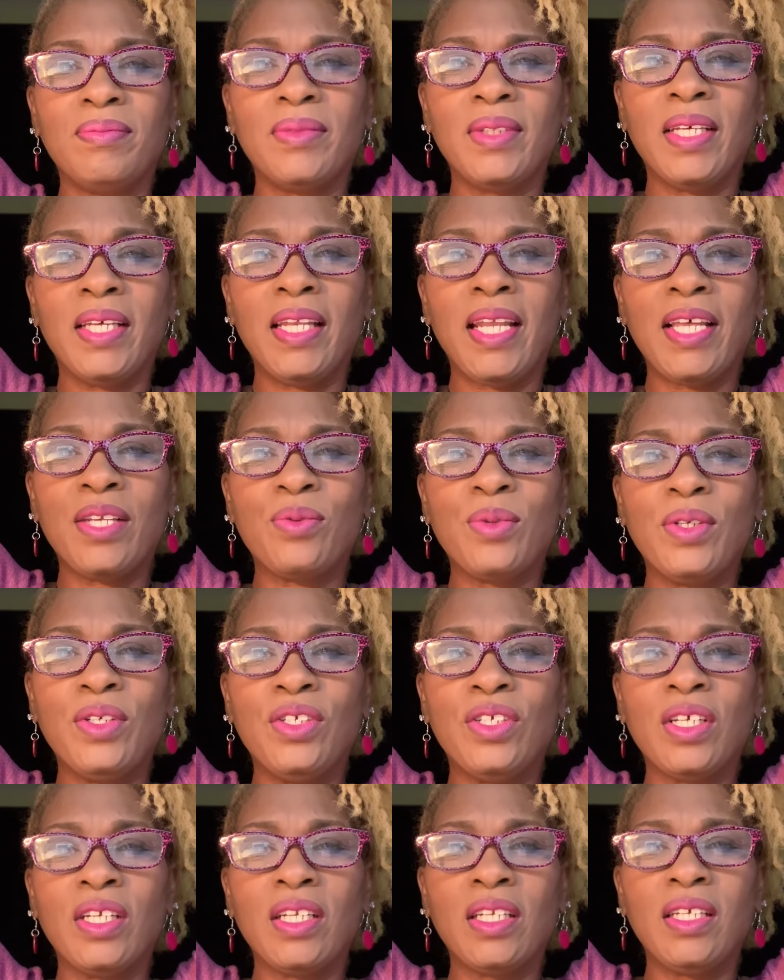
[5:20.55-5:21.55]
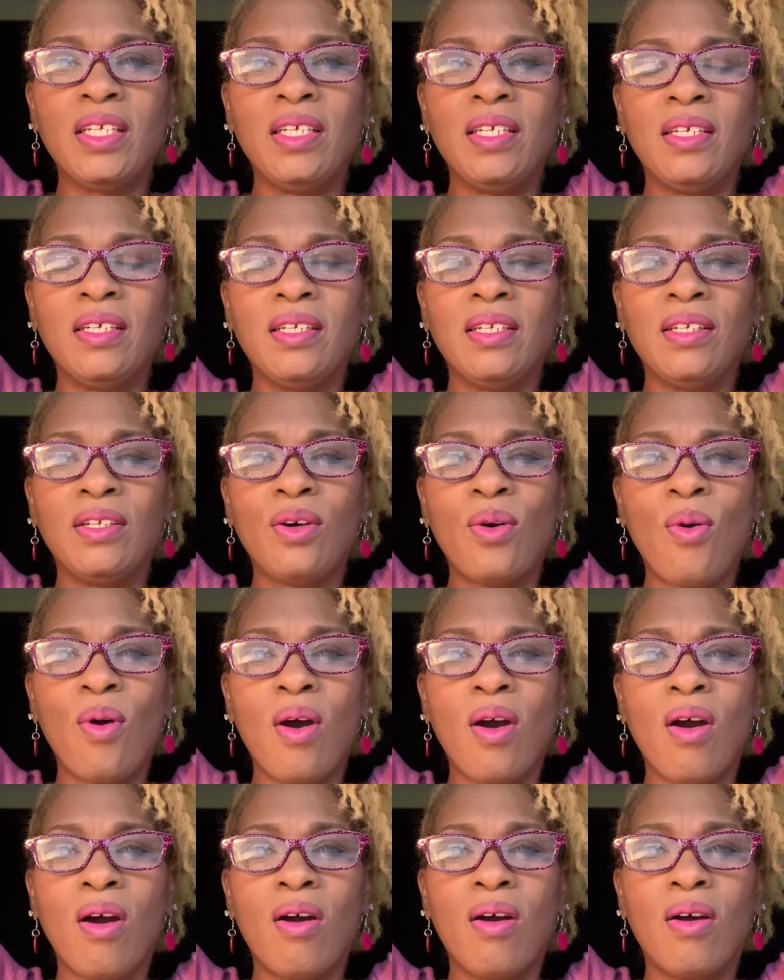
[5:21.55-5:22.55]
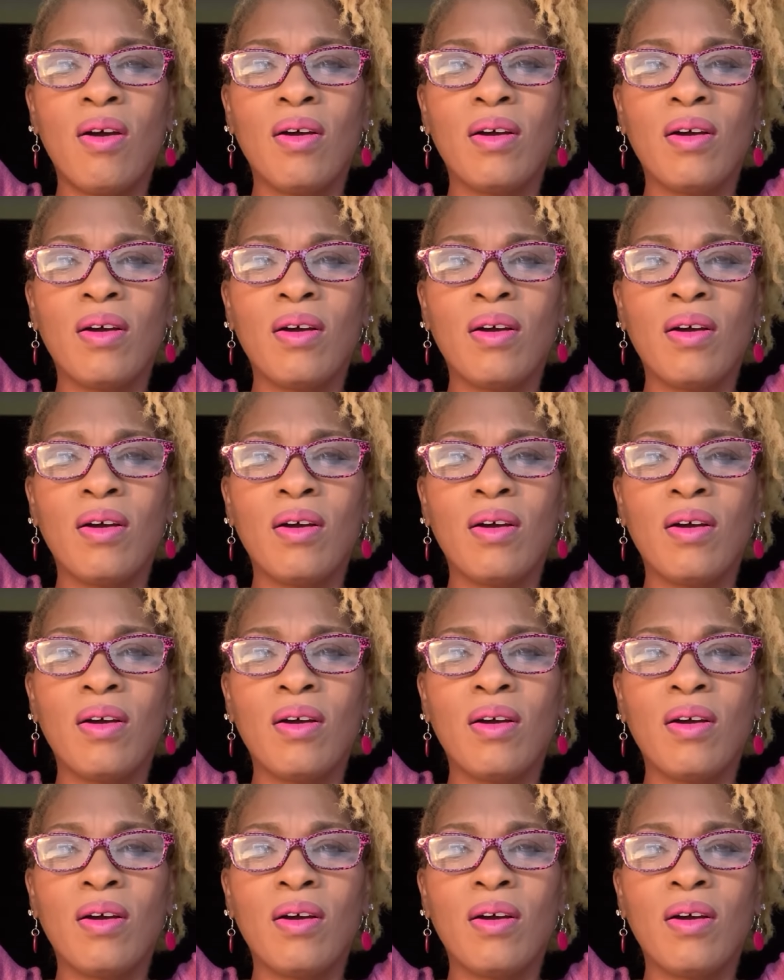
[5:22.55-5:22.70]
And as we gently lower our